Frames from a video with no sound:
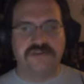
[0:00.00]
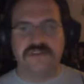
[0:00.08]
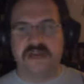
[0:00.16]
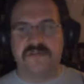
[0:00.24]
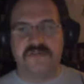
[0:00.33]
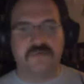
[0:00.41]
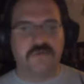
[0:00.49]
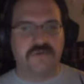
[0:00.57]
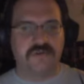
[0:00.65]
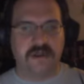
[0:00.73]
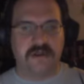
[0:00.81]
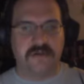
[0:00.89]
Jackson's
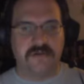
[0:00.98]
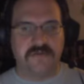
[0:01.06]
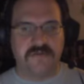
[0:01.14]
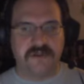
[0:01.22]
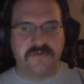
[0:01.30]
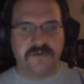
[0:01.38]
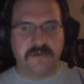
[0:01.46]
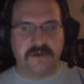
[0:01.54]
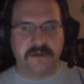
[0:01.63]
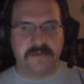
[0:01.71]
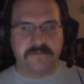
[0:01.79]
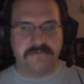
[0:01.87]
portrayal of Nick Fury.